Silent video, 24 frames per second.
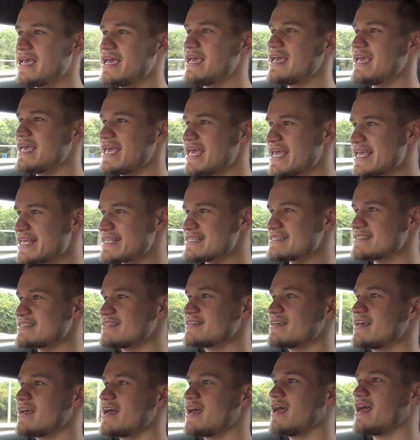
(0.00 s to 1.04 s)
It is
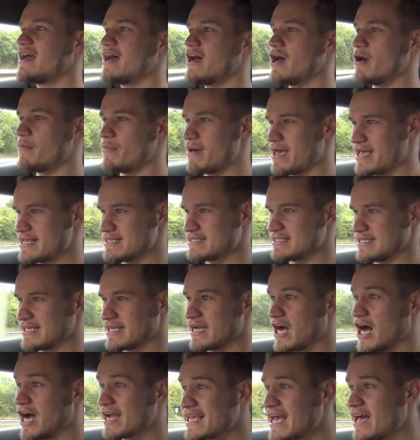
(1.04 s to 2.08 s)

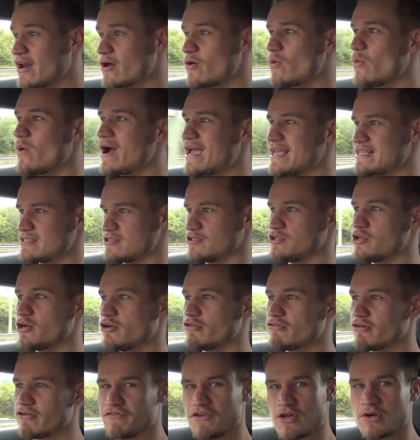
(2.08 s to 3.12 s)
amazing. I cannot wait to do
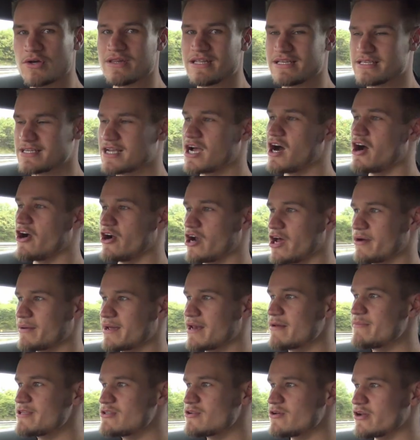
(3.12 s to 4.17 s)
a review on this car, and I'm
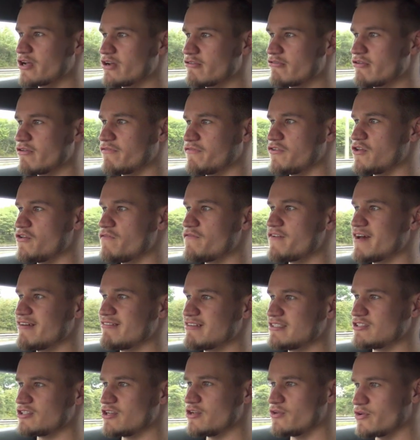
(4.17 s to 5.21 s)
going to be doing a review
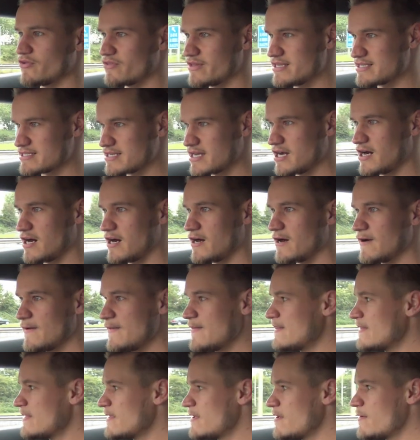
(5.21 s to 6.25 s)
very soon on this car,
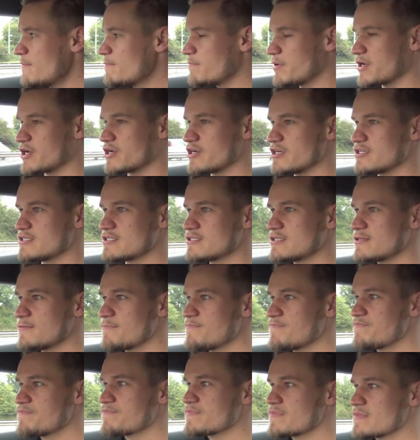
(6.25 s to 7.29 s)
because
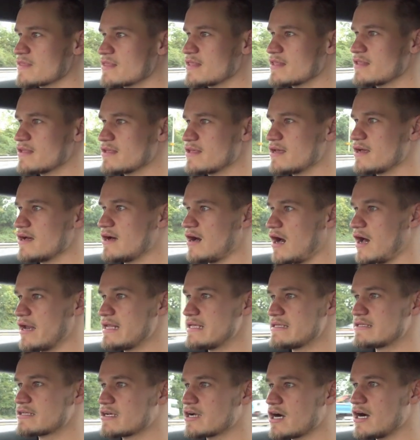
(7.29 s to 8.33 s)
I
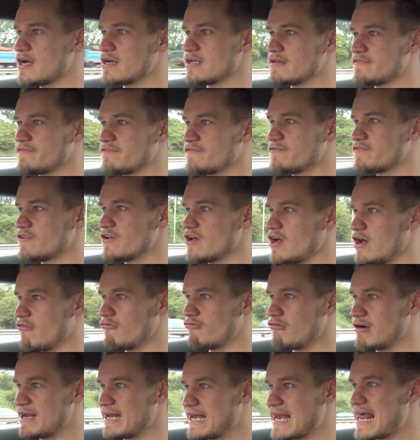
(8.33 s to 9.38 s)
need to kind
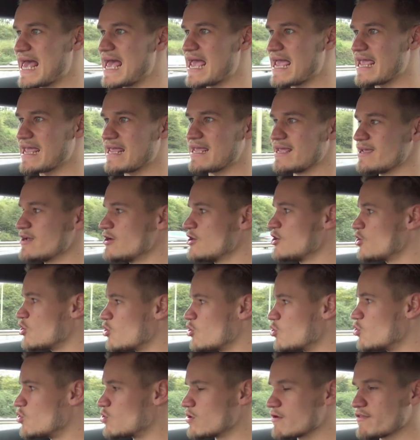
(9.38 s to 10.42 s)
of relay
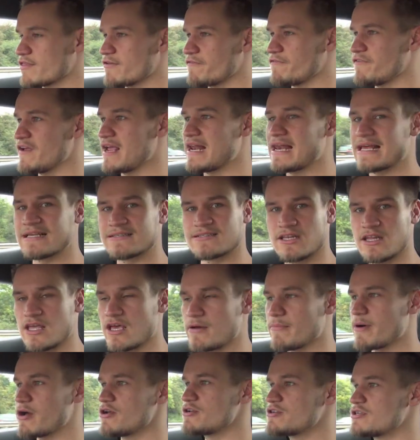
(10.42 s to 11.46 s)
all of the feelings and the
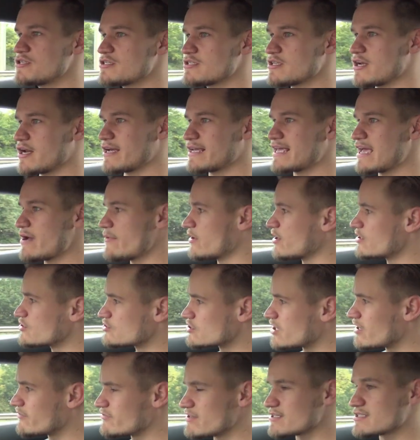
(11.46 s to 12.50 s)
emotions that I get when I
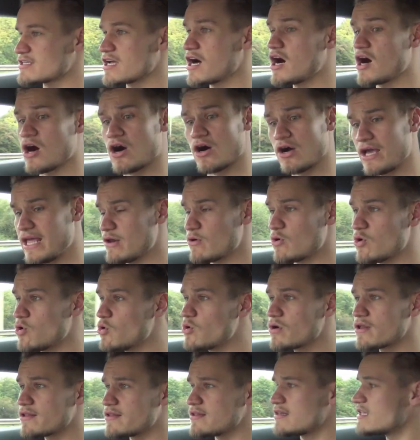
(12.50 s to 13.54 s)
drive this car in
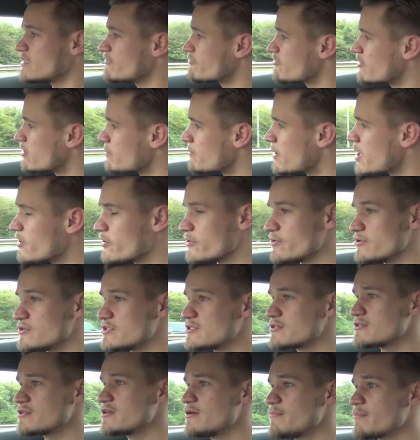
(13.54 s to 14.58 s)
all of the different
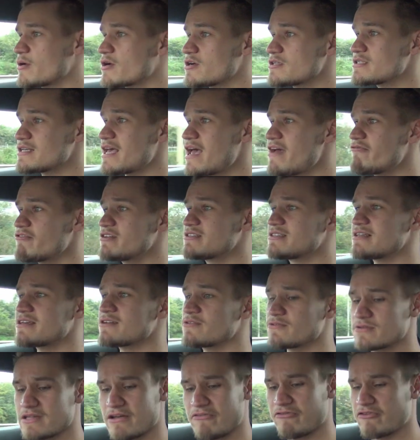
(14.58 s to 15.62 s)
modes, because every
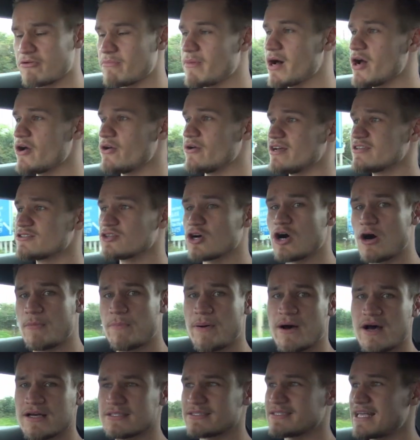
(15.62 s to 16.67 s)
single different mode has got
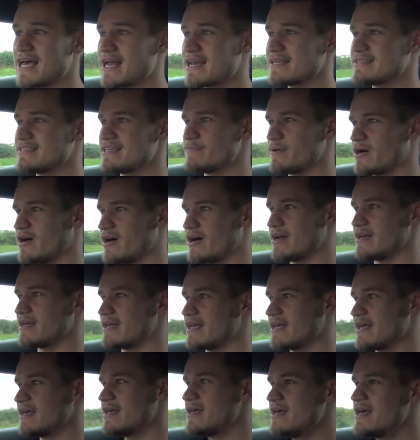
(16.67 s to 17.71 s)
a personality
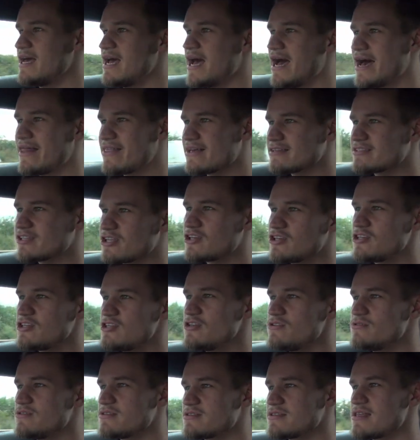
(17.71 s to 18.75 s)
behind it, and that's a
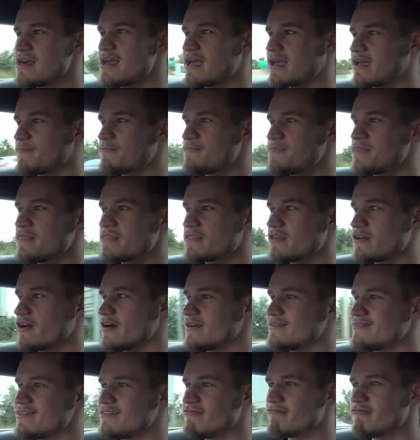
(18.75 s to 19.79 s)
huge thing that
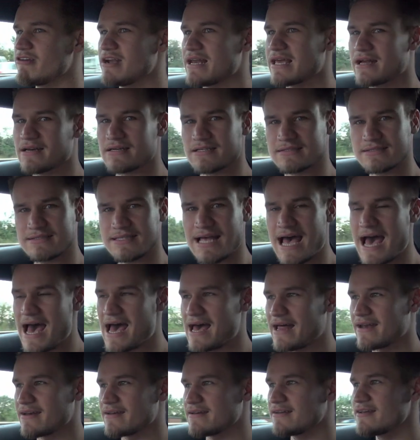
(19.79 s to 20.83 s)
I didn't really
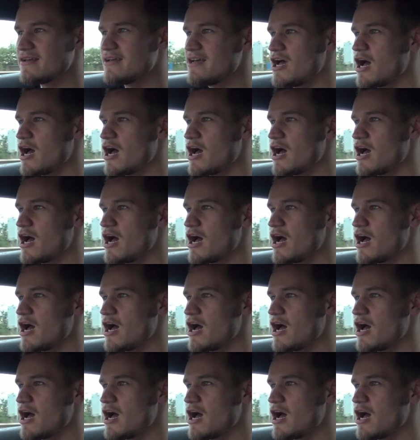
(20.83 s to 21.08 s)
understand